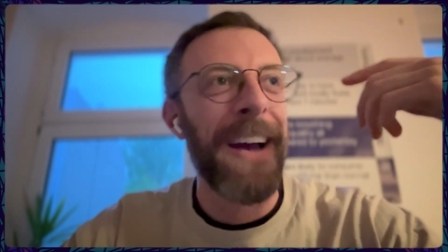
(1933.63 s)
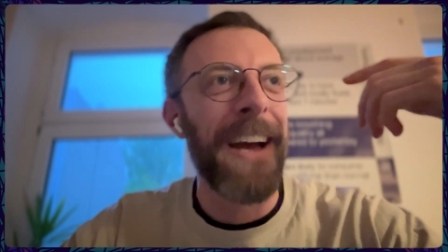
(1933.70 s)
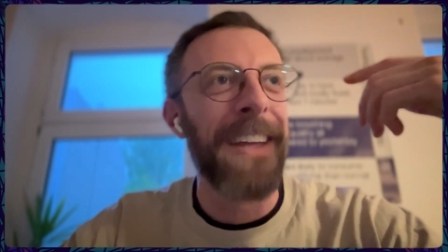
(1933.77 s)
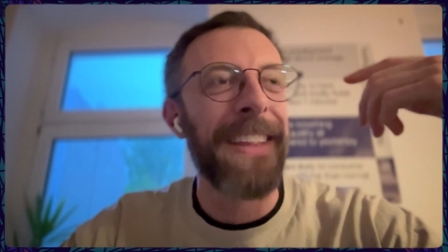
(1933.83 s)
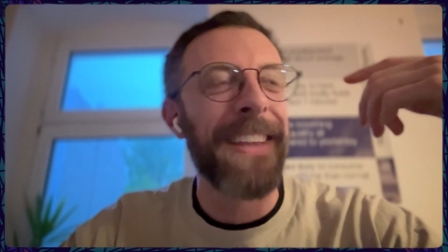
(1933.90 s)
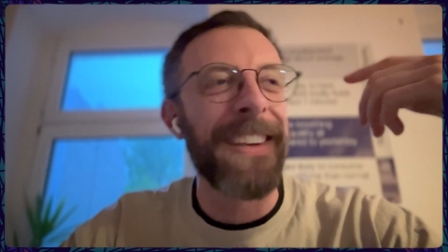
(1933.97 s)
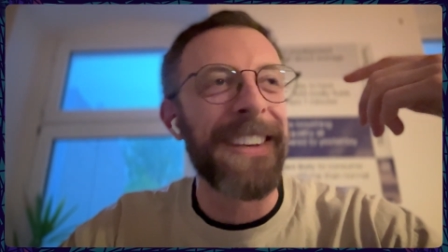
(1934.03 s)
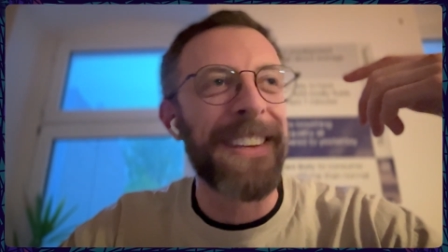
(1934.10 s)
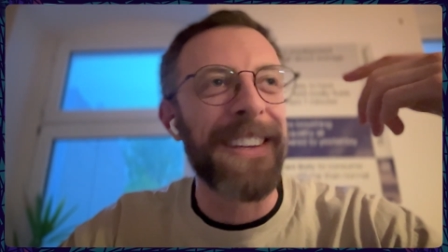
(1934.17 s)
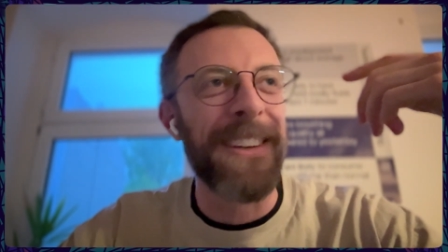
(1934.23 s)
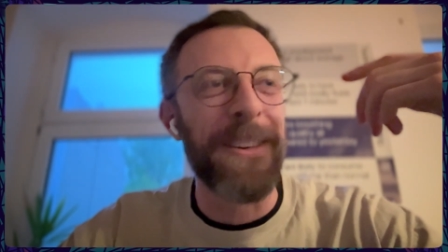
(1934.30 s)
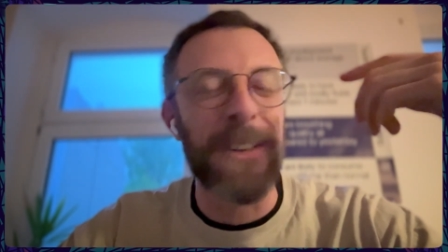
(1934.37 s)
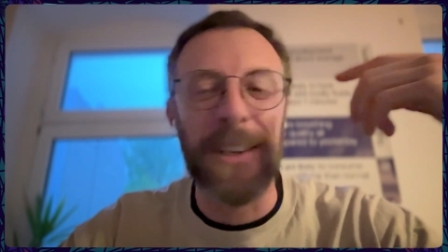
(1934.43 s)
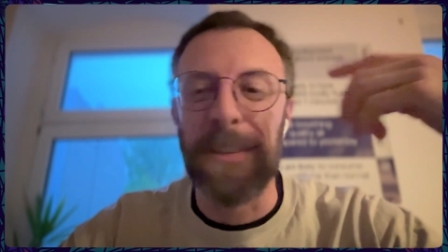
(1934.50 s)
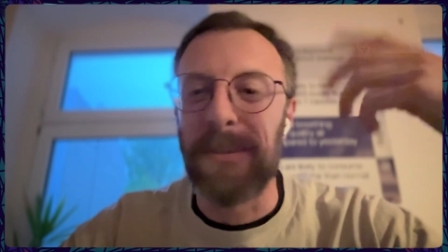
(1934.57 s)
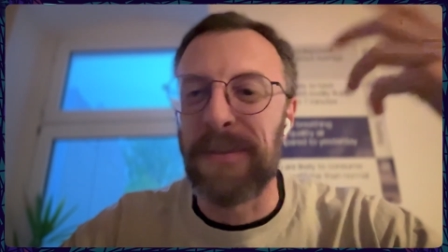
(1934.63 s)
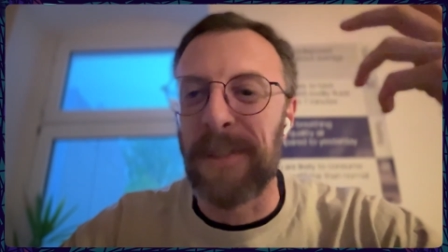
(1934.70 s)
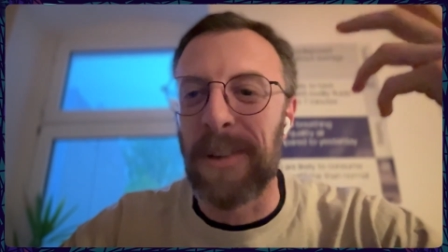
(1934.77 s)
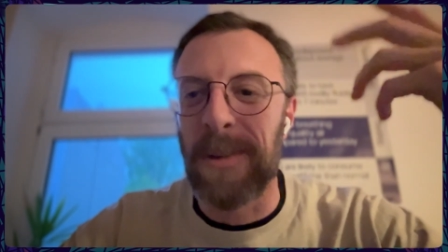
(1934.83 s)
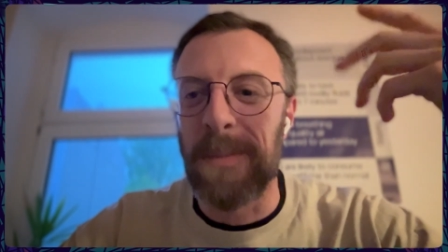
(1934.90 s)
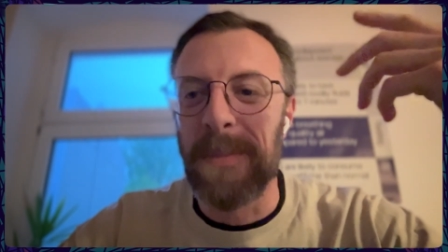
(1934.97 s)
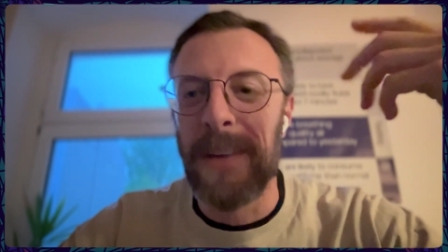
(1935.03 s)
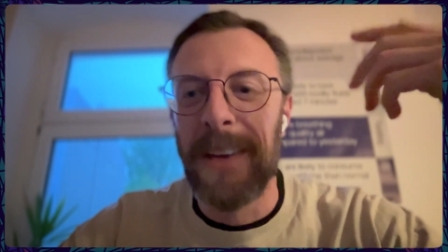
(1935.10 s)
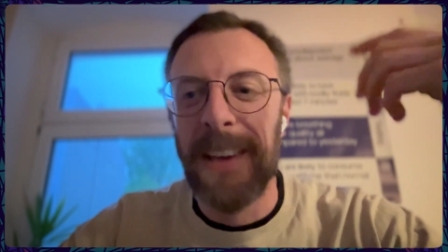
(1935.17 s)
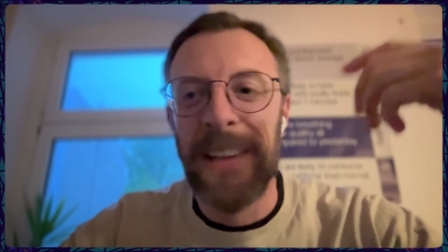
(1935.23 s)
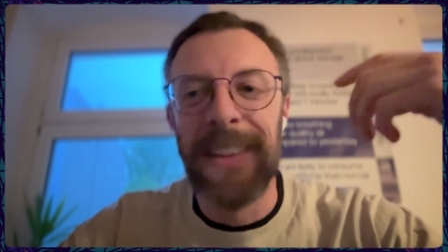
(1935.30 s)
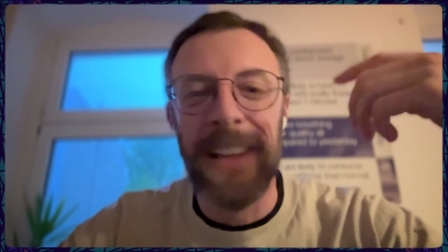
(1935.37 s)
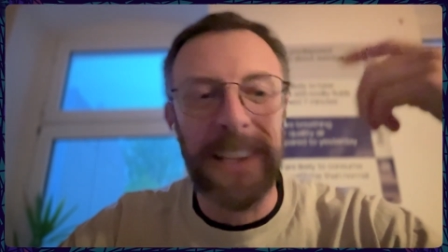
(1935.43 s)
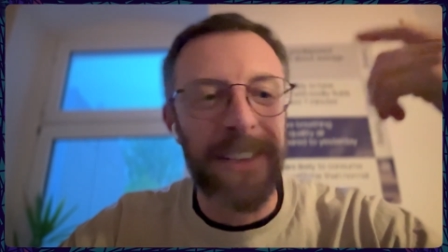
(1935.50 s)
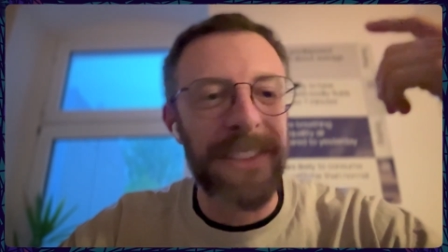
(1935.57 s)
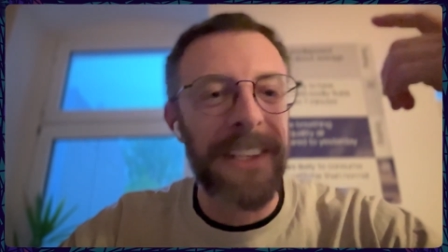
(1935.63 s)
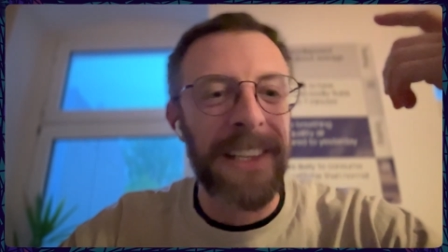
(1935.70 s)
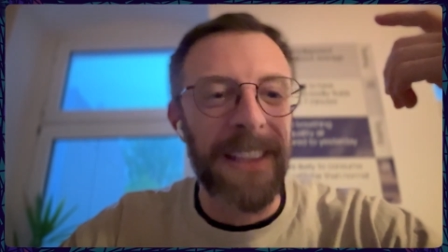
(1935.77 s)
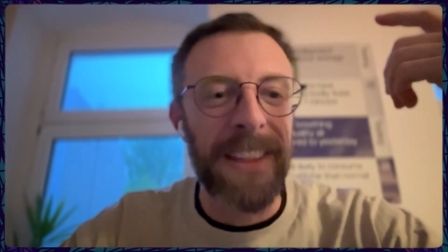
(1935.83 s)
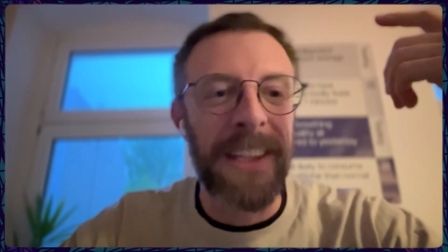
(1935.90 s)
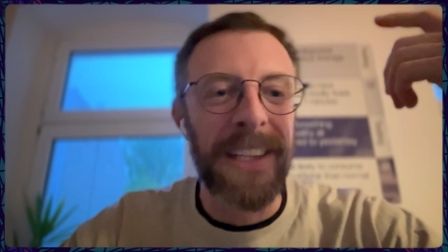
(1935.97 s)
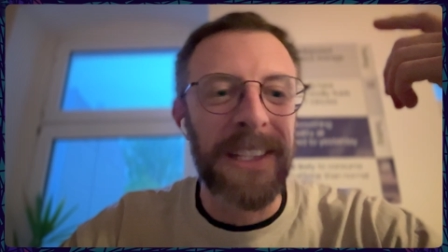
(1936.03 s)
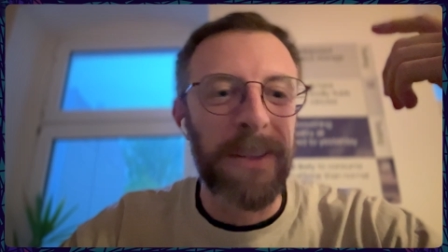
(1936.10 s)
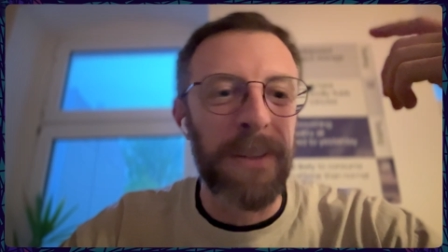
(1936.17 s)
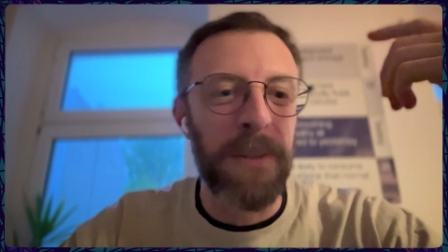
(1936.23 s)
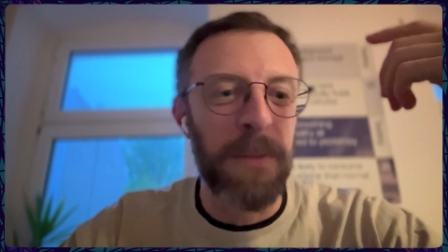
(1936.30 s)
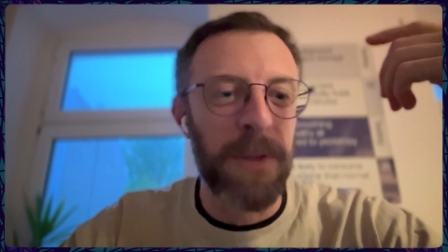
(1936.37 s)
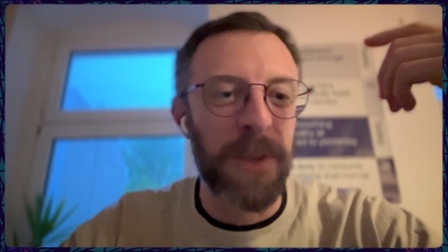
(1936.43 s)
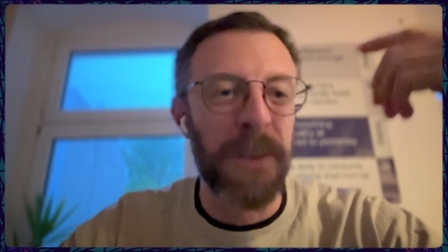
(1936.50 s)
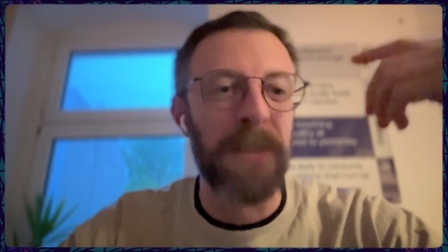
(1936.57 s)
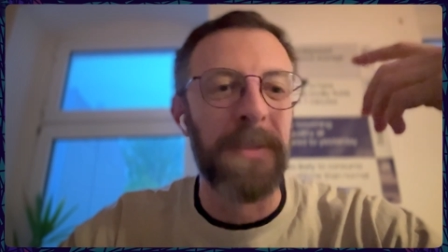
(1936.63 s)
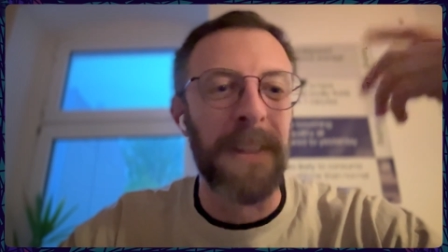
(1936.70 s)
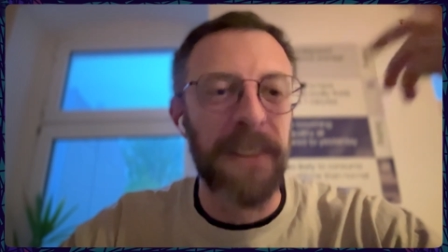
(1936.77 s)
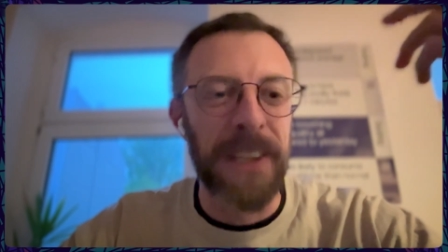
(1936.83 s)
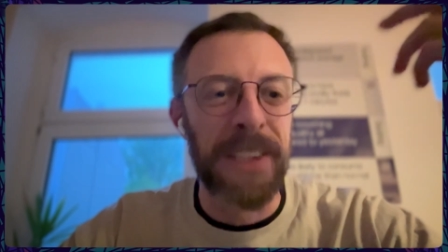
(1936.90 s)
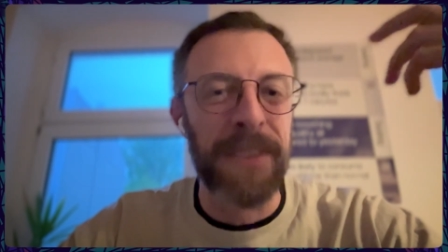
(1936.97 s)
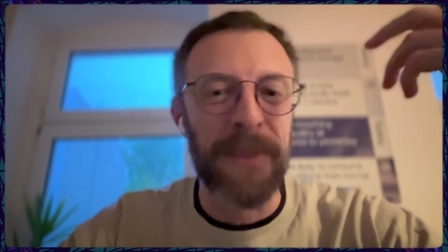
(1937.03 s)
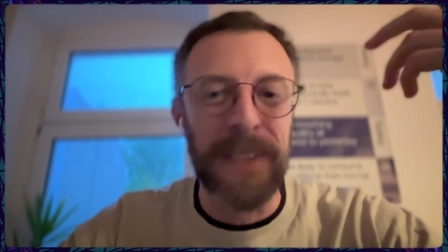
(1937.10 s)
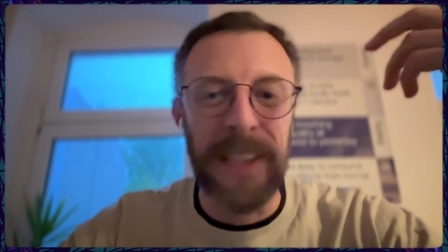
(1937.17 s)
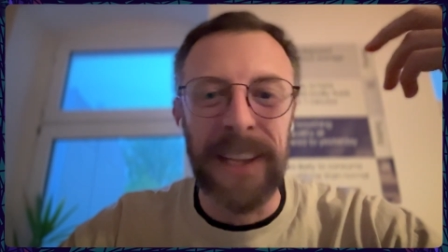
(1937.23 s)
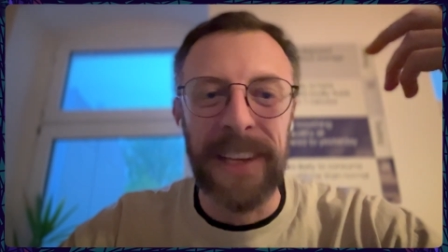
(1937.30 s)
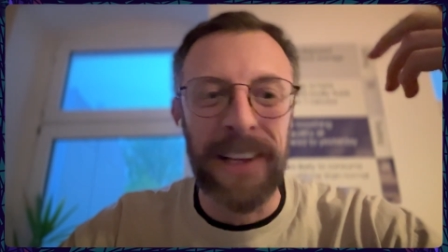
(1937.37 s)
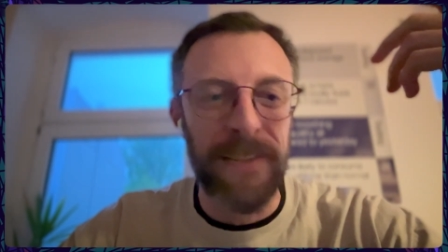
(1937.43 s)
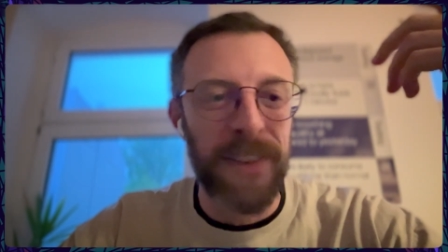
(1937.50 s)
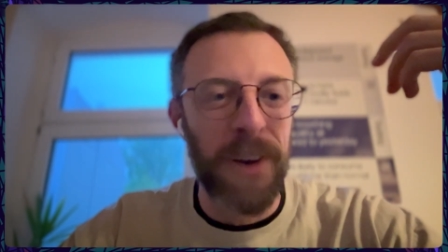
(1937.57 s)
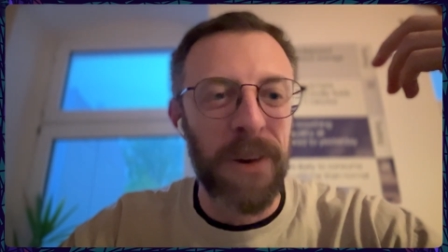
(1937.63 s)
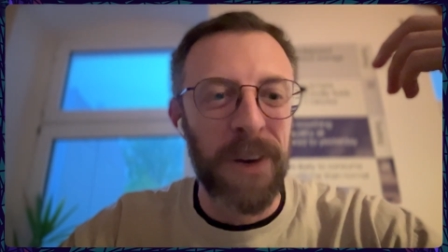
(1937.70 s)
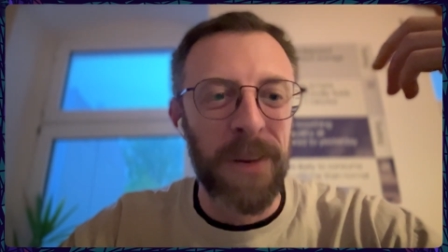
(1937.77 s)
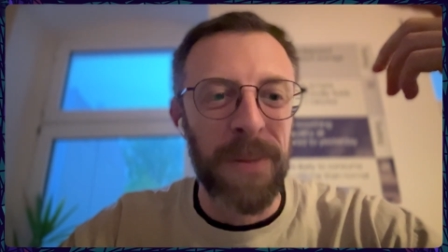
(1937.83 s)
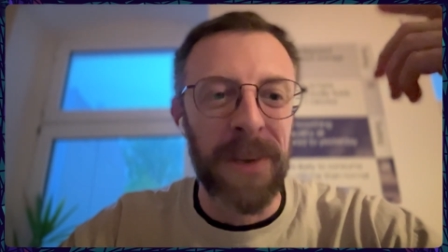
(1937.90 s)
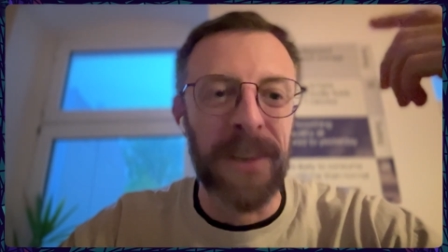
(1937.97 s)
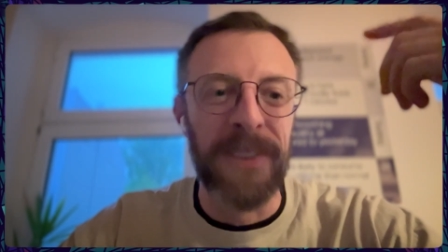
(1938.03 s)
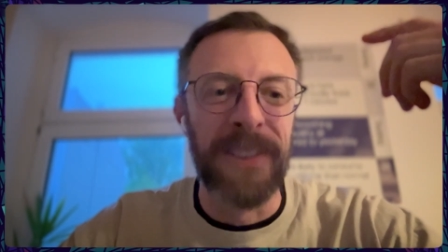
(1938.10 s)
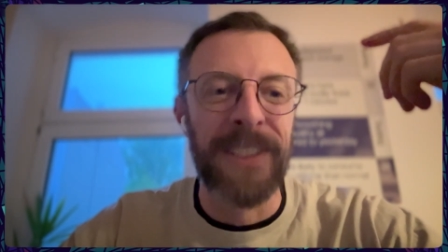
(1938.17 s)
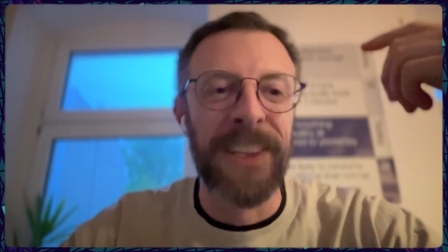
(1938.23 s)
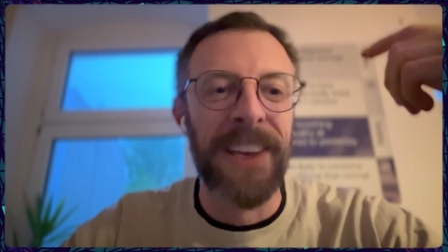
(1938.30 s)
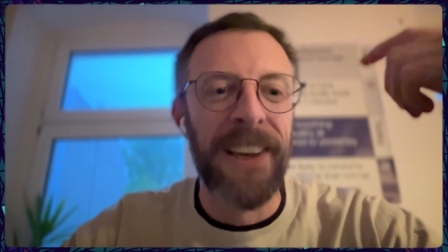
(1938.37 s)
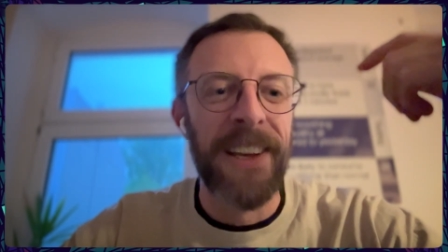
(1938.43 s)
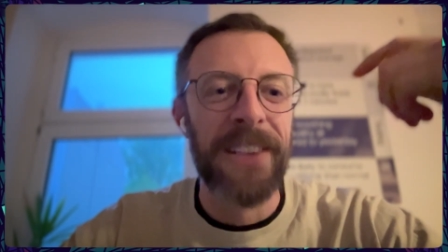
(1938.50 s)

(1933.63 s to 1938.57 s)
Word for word: I think, you know, confirm, like you're saying, the things that we've observed and things that we like kind of know in our bones.